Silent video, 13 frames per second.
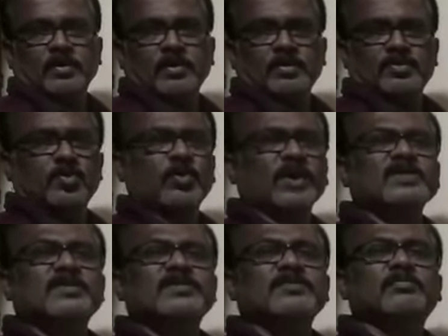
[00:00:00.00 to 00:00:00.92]
So what
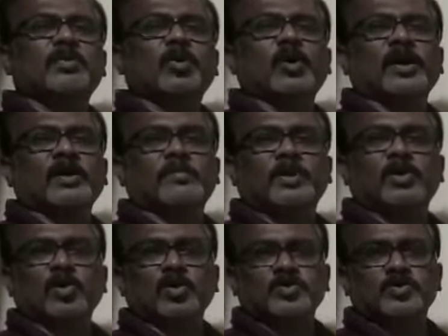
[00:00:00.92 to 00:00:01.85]
is monohybrid
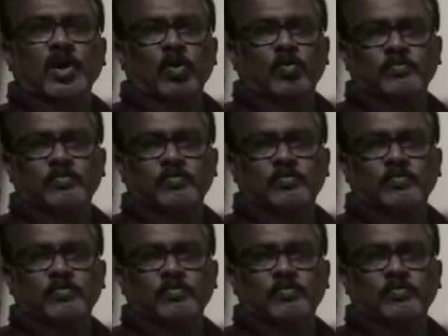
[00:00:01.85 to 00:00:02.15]
cross now?